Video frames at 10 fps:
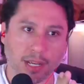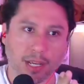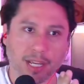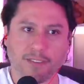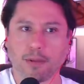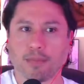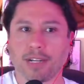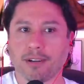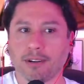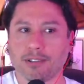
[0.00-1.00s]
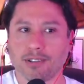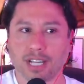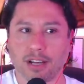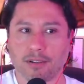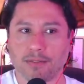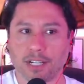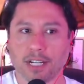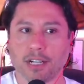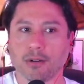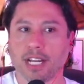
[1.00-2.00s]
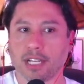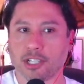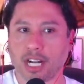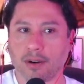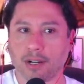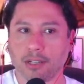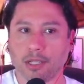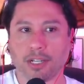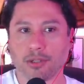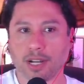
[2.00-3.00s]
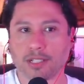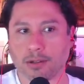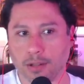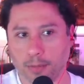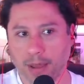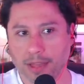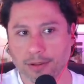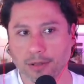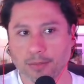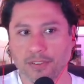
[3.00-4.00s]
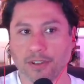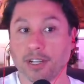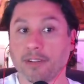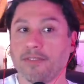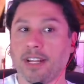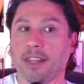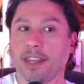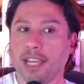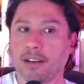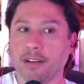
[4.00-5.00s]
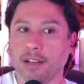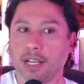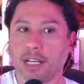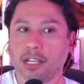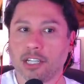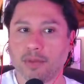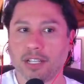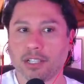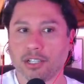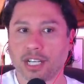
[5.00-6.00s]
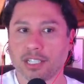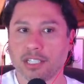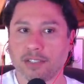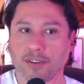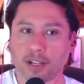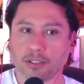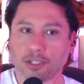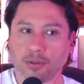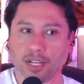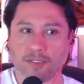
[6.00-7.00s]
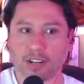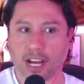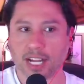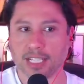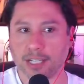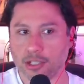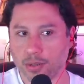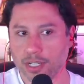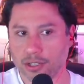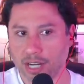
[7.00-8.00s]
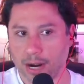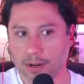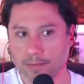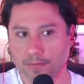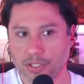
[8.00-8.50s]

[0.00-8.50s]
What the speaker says: You feel pretty gross yourself, and you're going to go take a shower. You undress, go to the bathroom. If you're looking fit and thin, she may suggest that she follows you. If not, then enjoy your shower.